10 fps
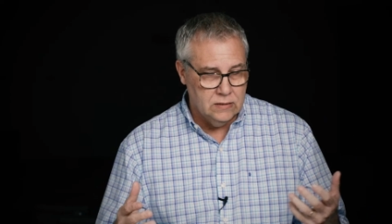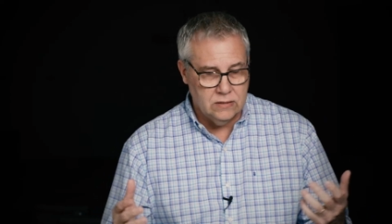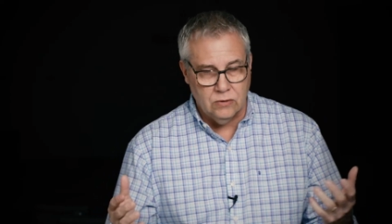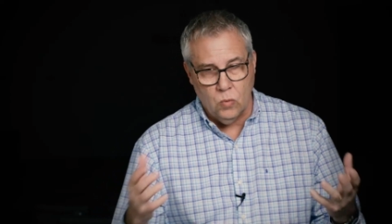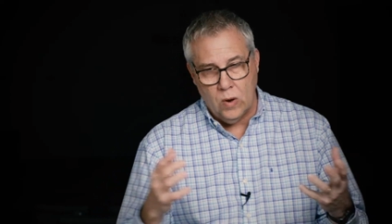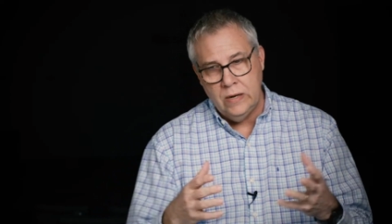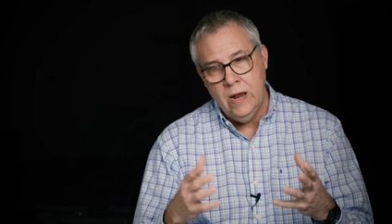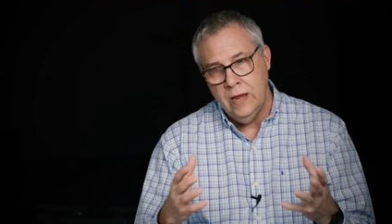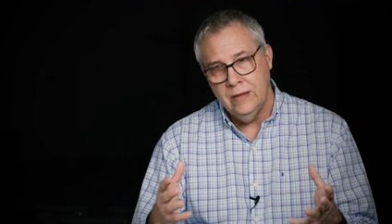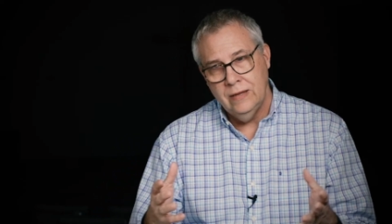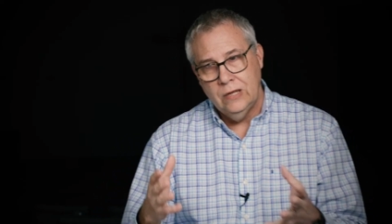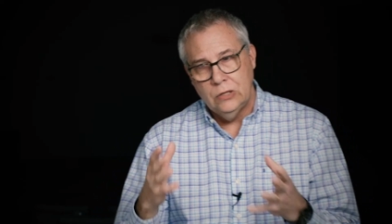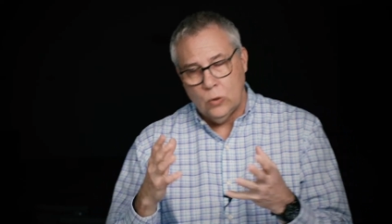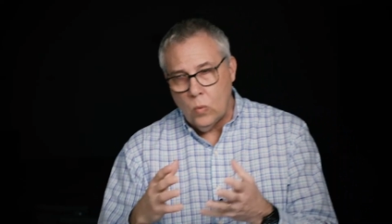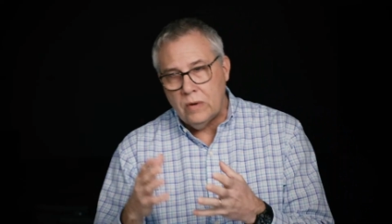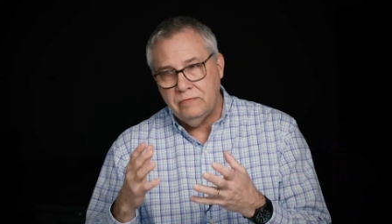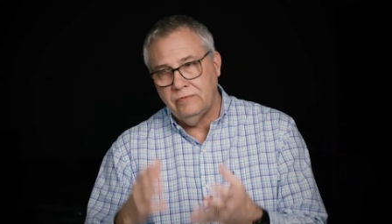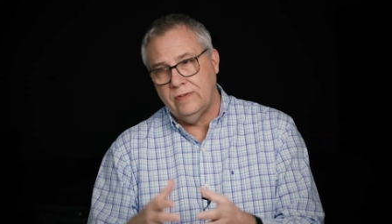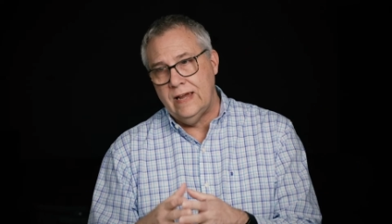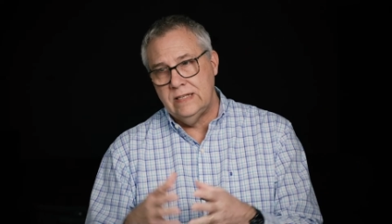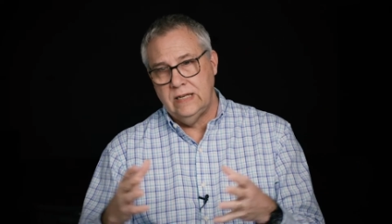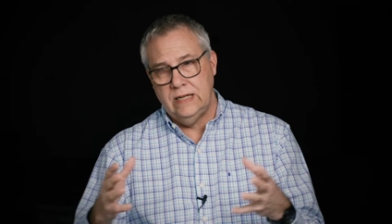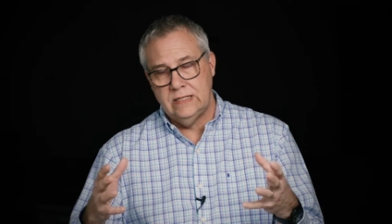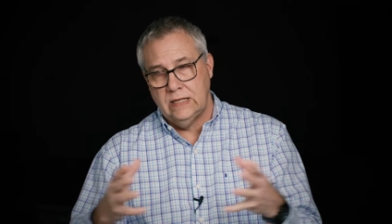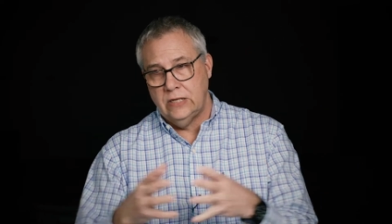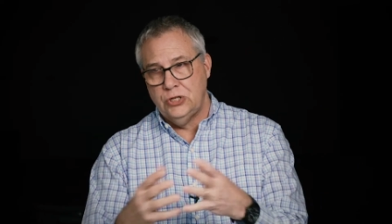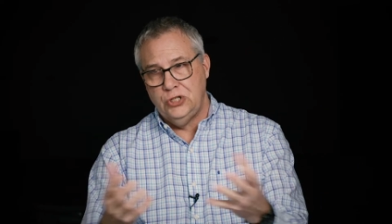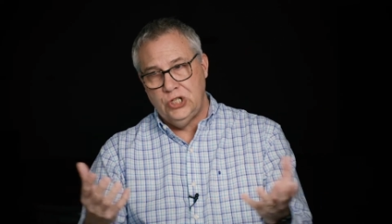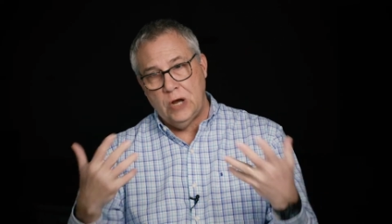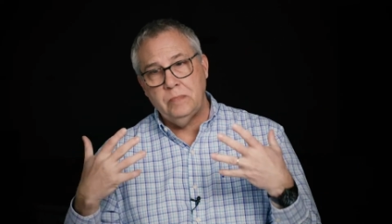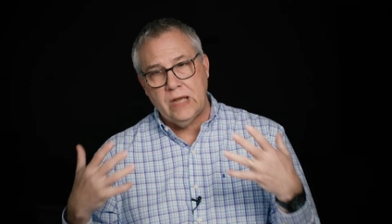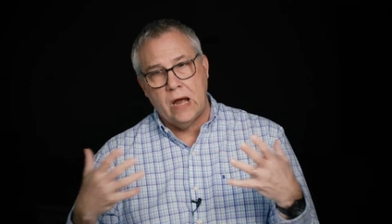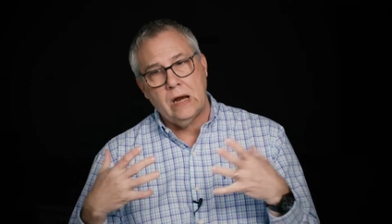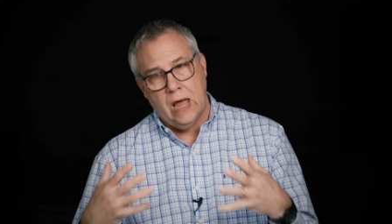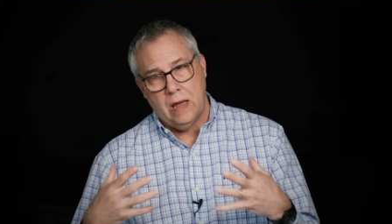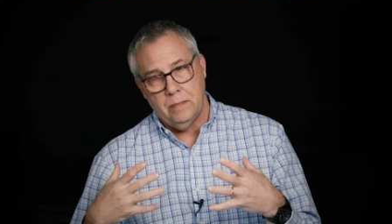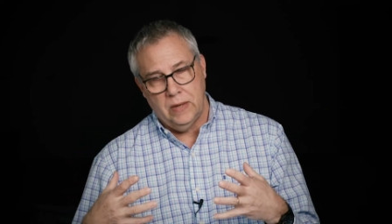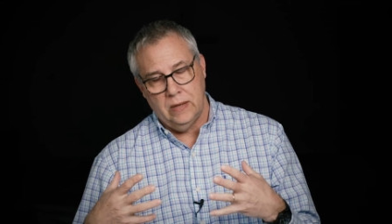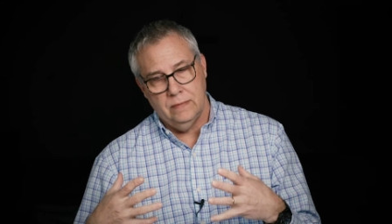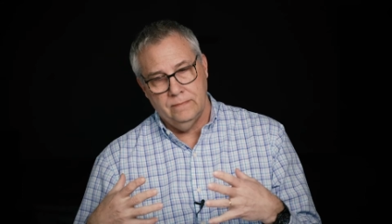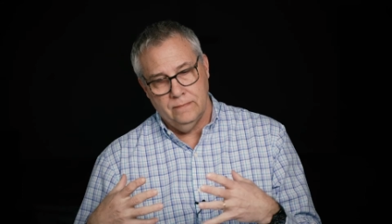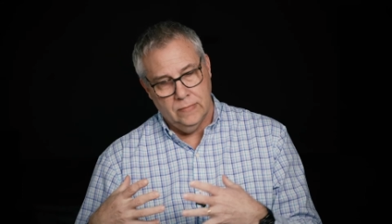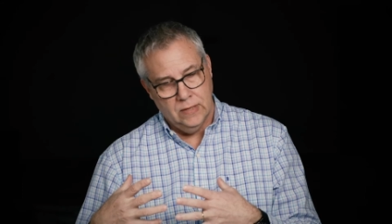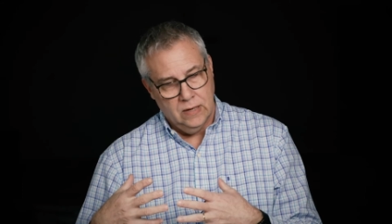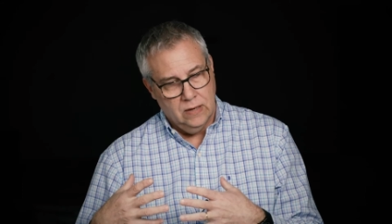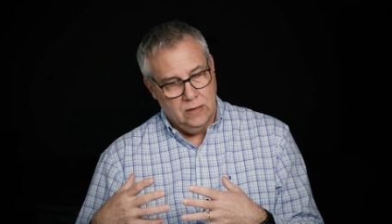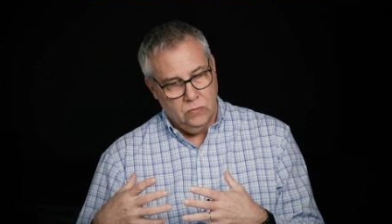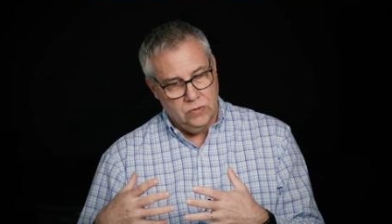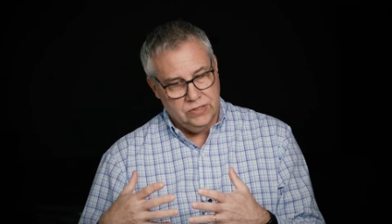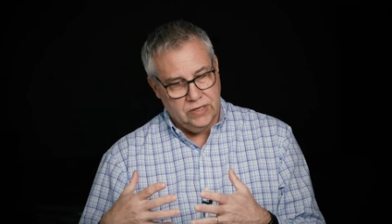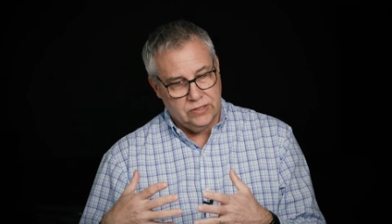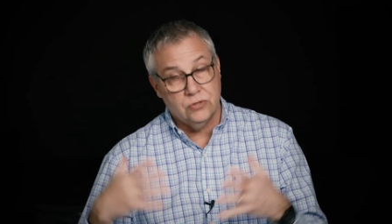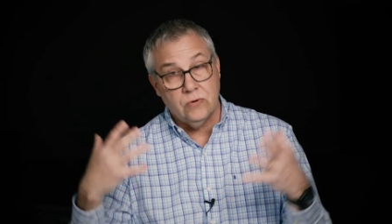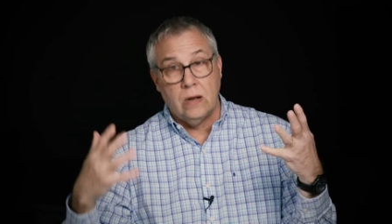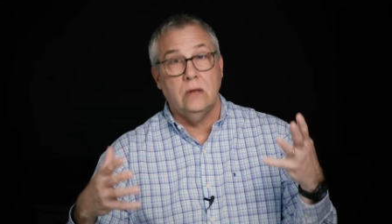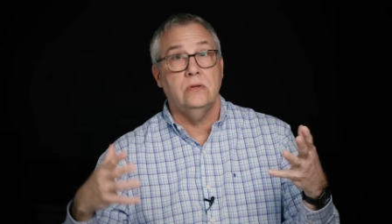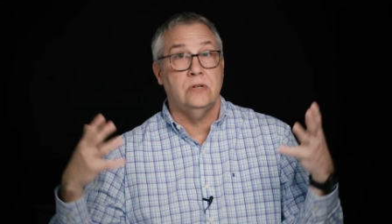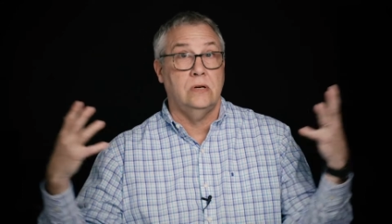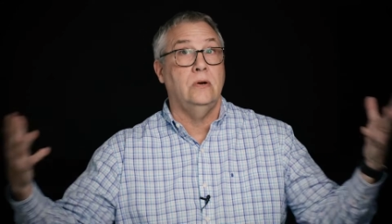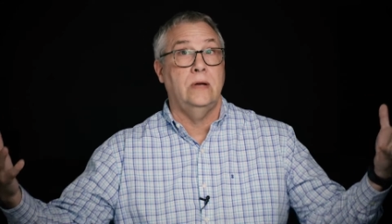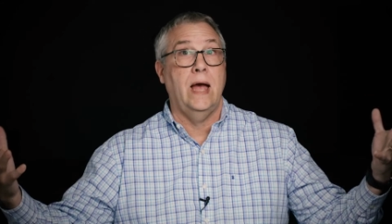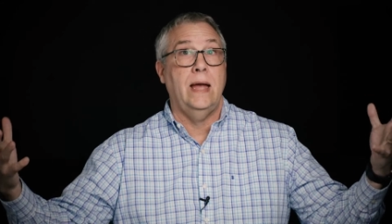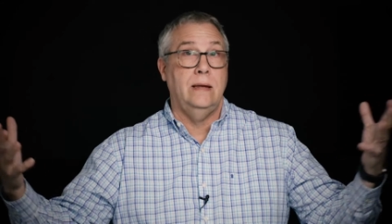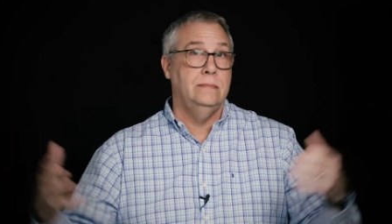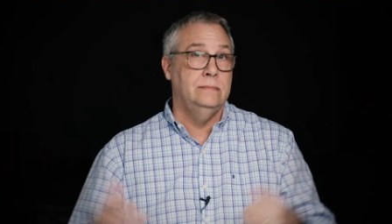The, the one the one phrase that he said that just jumped out at me was this struggles are okay.